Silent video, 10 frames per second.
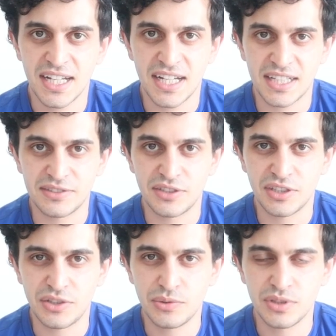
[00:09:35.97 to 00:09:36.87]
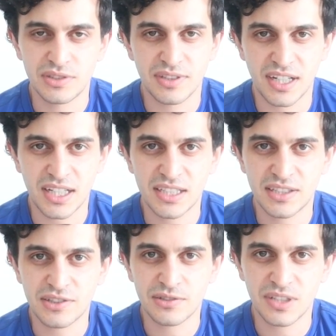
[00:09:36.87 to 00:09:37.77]
and you will directly
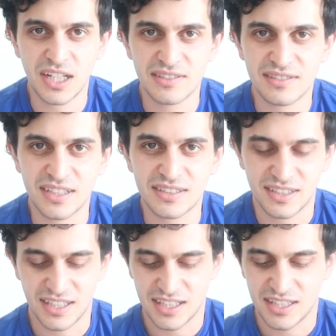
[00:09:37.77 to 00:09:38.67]
recognize that